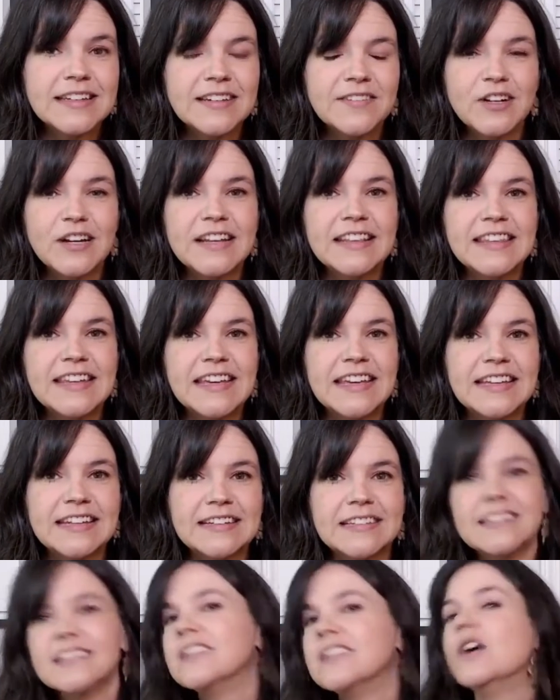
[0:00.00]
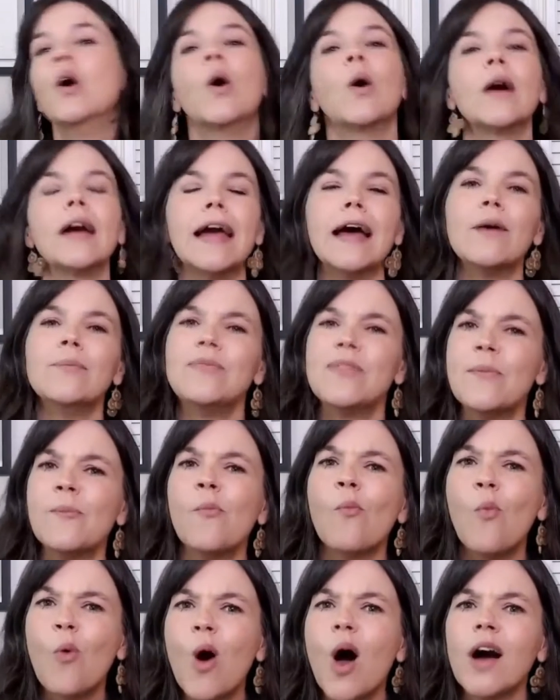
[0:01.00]
in the end, or help
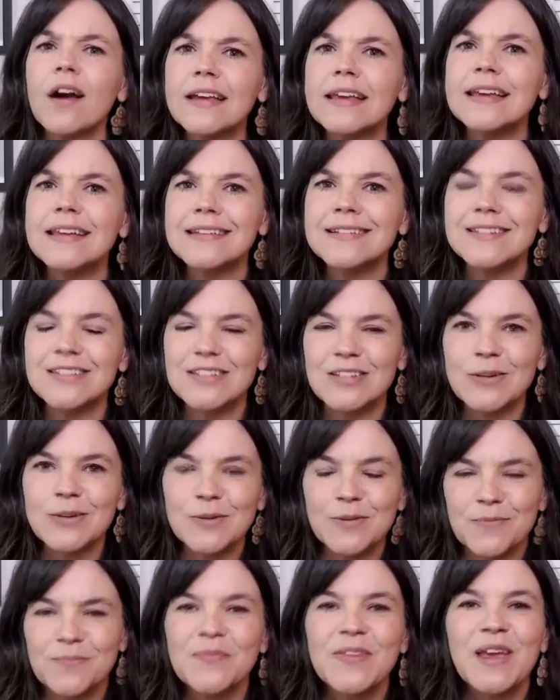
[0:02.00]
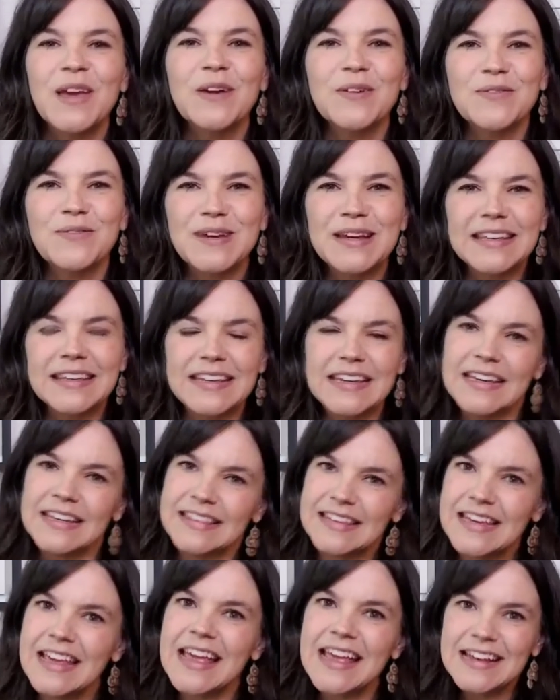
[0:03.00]
them walk into really in
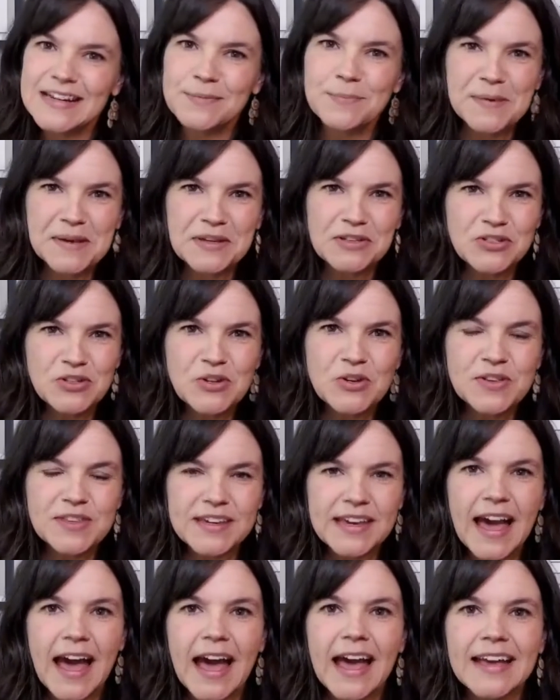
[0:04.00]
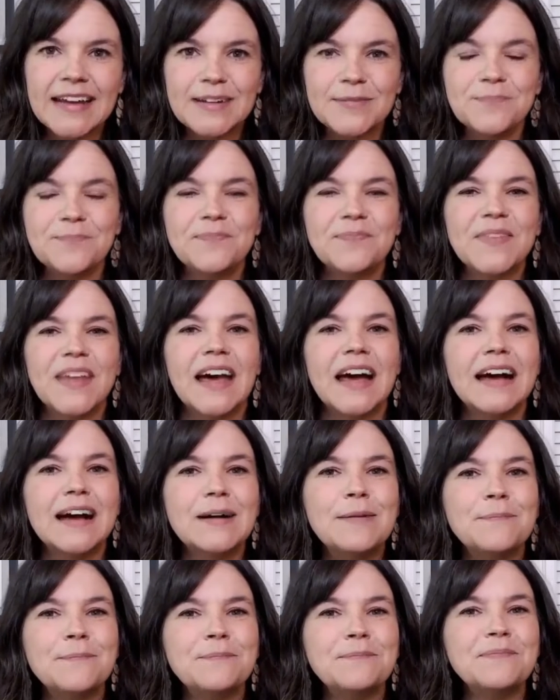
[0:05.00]
the end, because you're the guide.
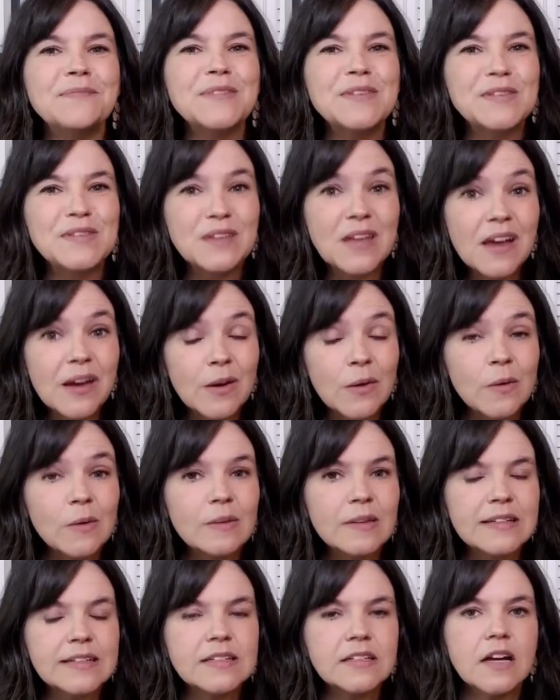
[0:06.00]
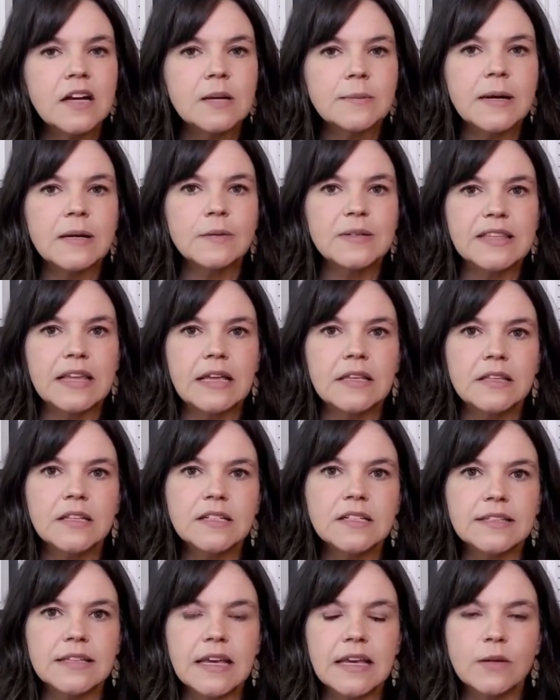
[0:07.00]
So let's talk about what that
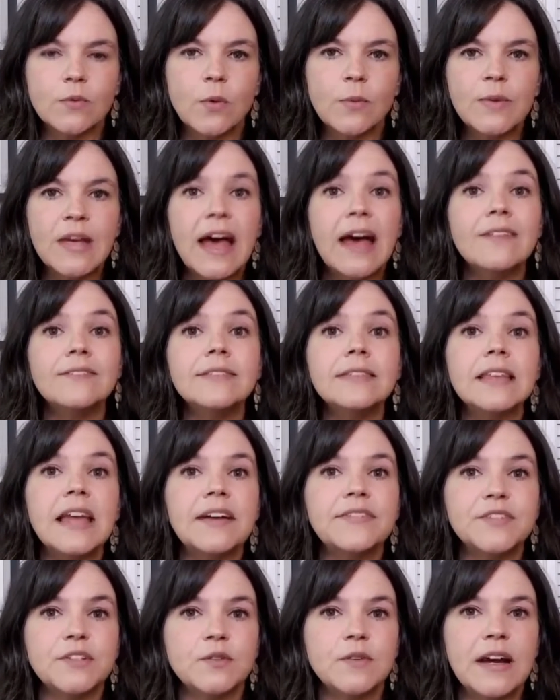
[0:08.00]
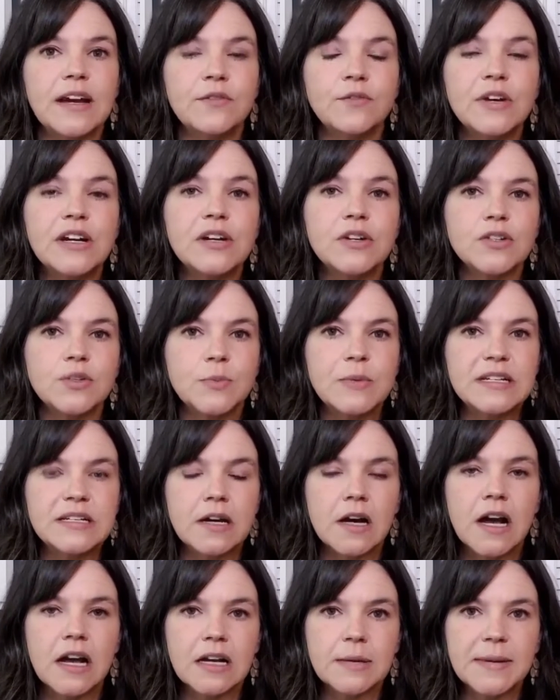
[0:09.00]
looks like. When we have left to right readers, we
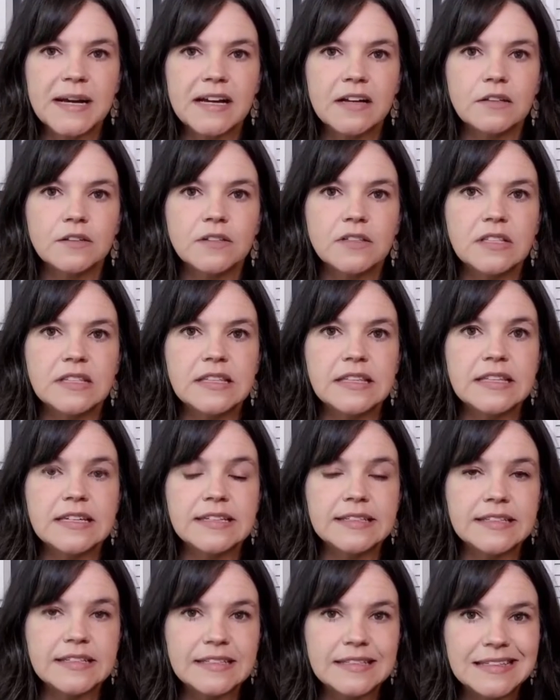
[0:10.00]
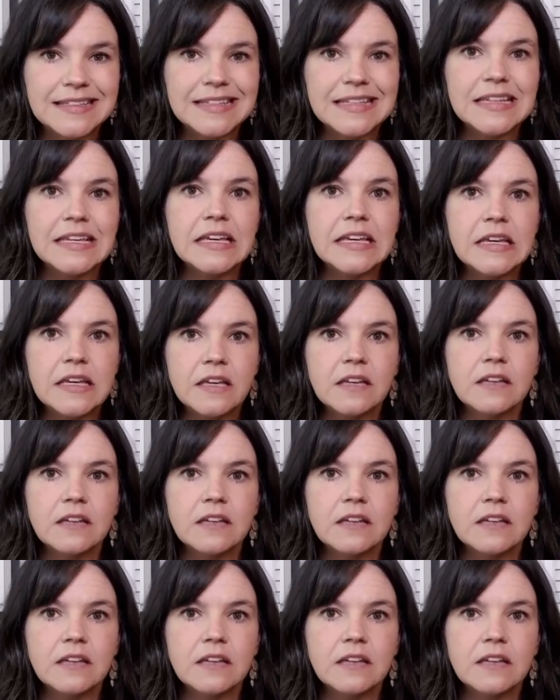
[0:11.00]
talk about this Z